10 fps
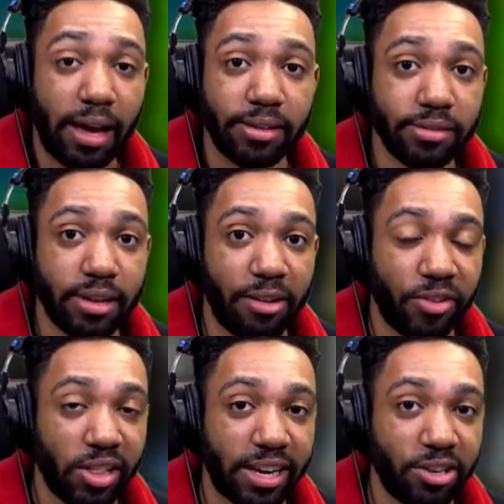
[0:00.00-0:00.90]
yeah i
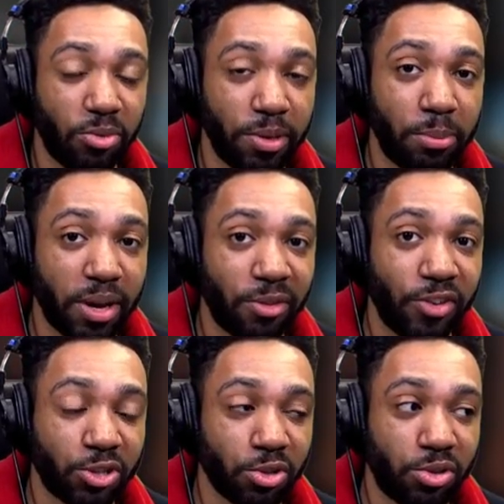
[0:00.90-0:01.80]
feel like it'll be
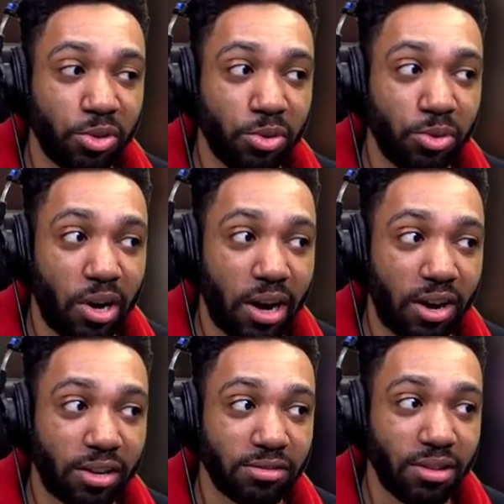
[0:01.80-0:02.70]
beneficial to
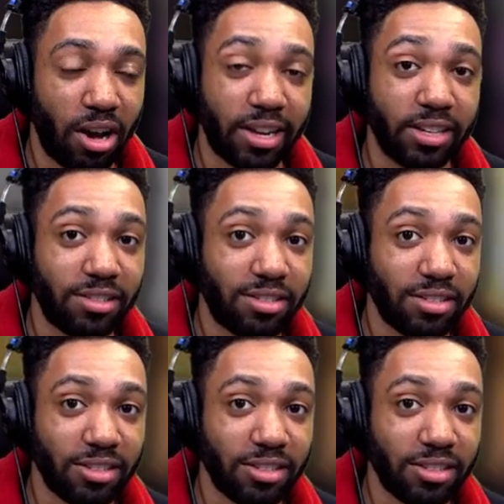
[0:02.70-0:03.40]
our audience